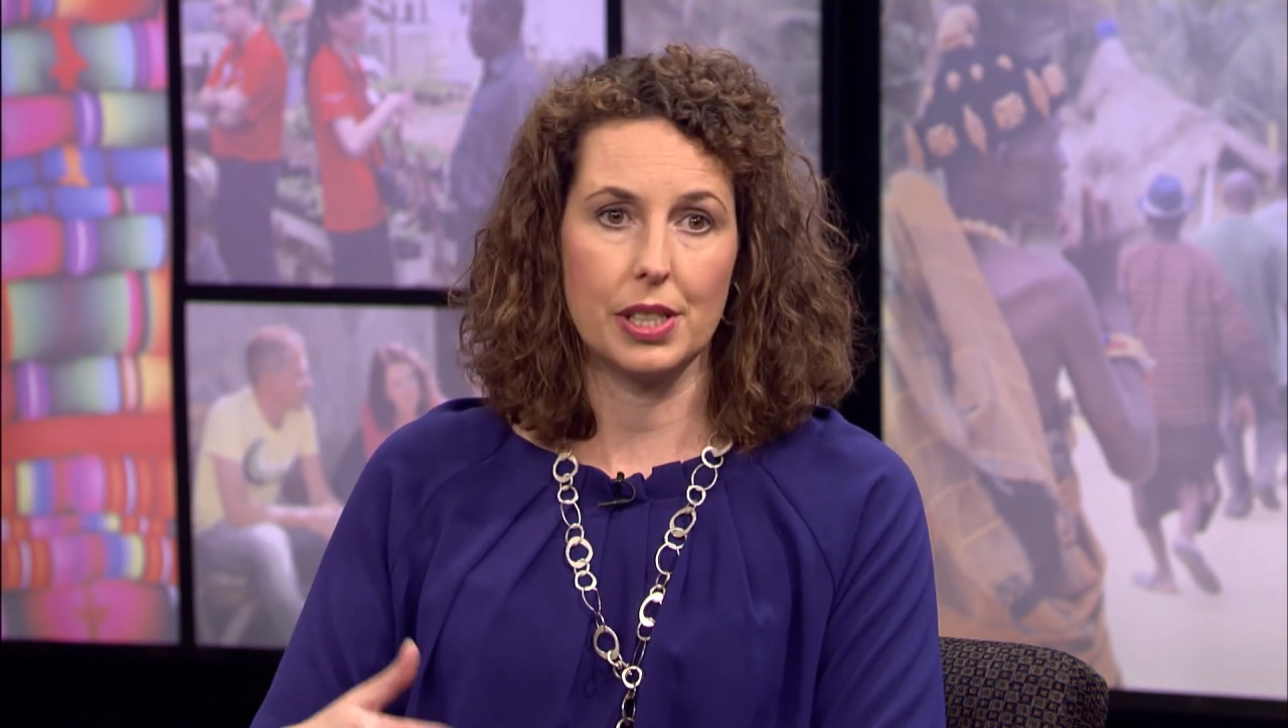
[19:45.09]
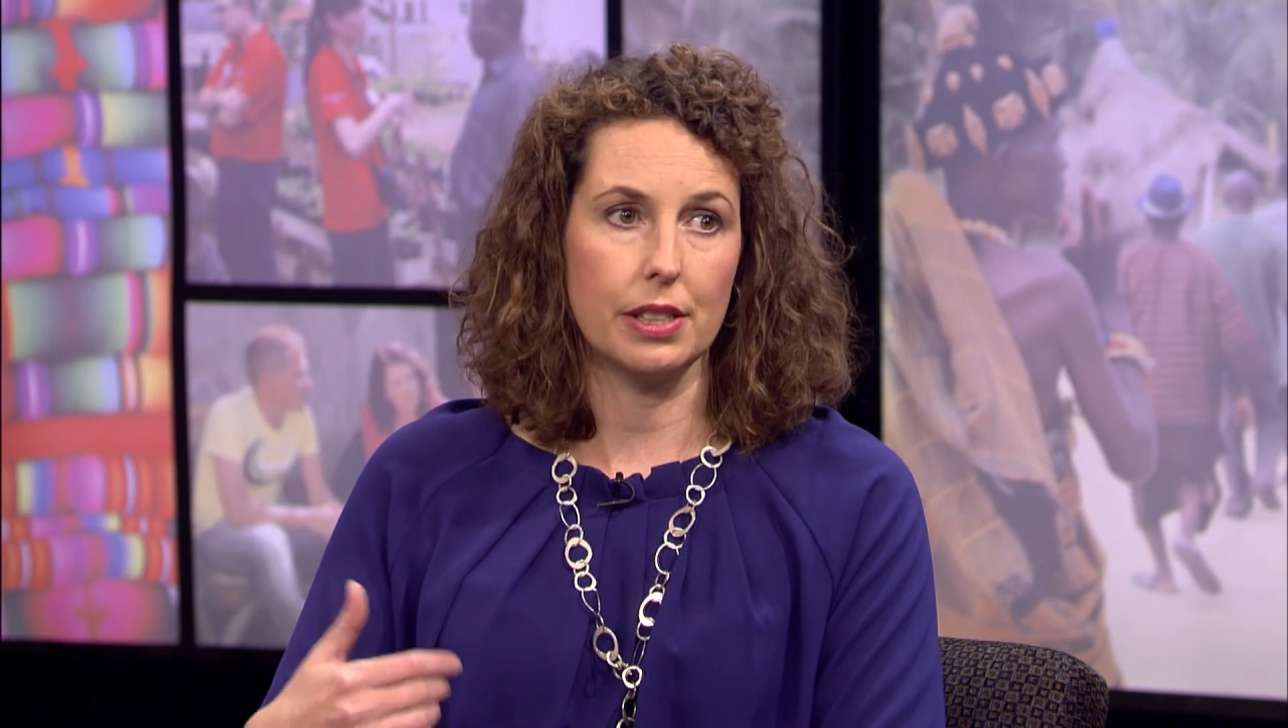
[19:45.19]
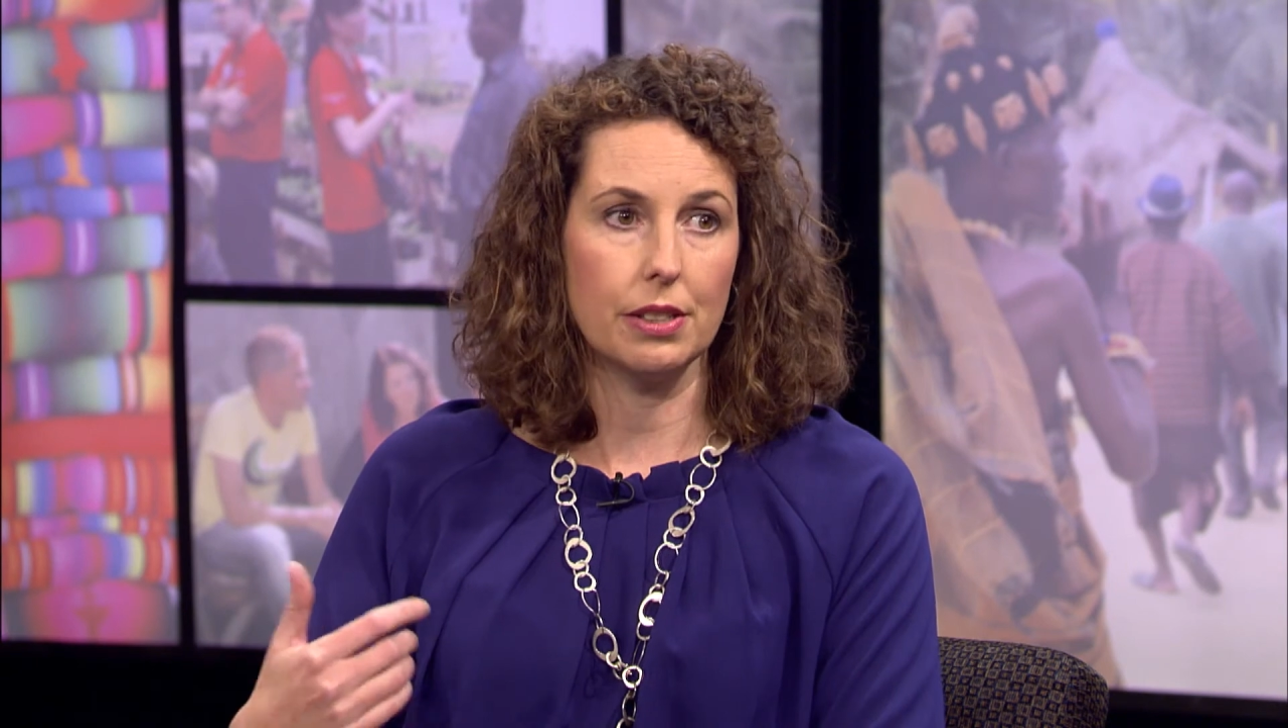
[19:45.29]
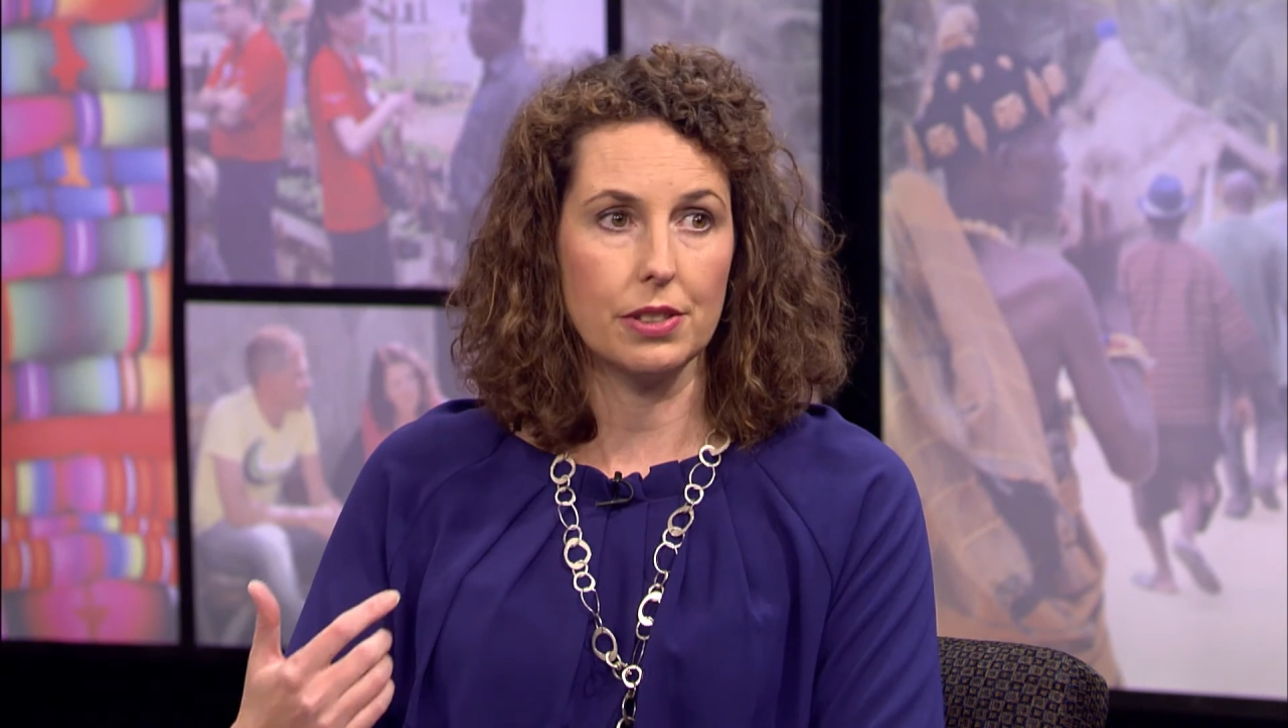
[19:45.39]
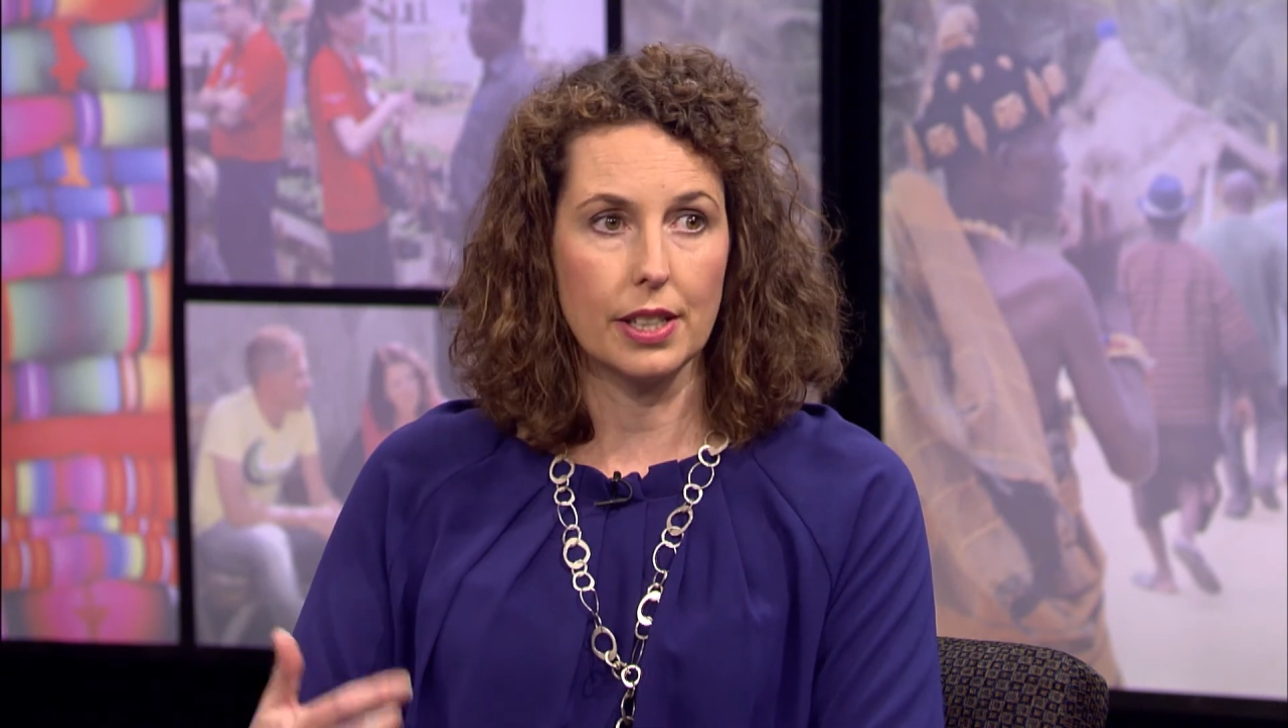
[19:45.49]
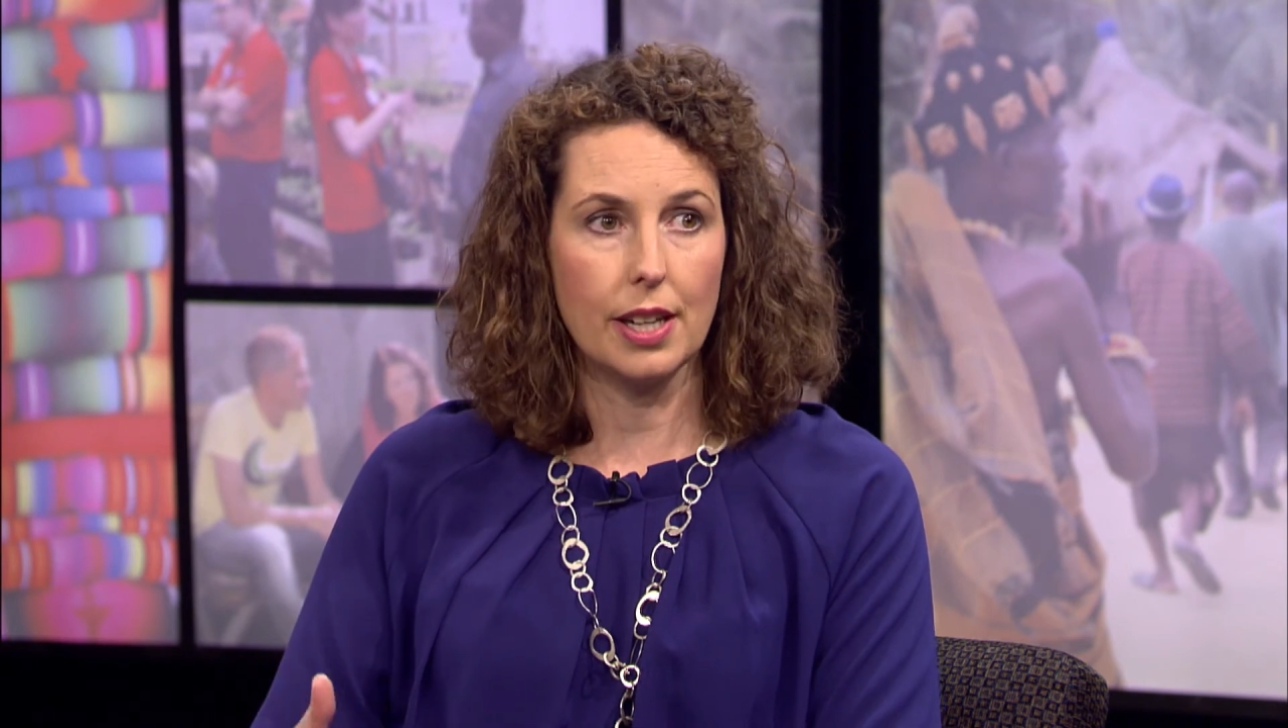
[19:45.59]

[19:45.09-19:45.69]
skills